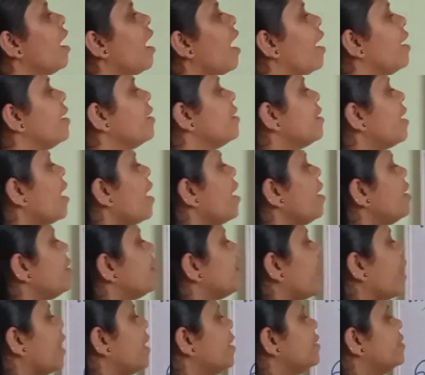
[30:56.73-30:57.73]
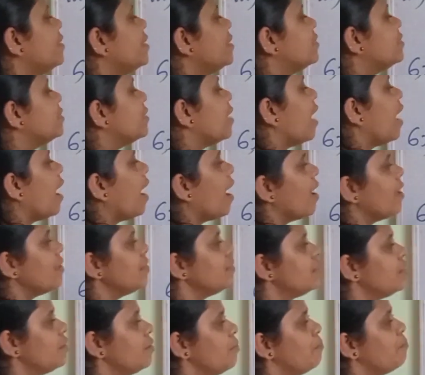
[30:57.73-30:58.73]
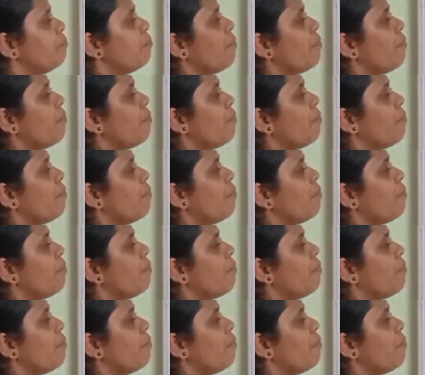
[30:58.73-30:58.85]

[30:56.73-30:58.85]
I can write this as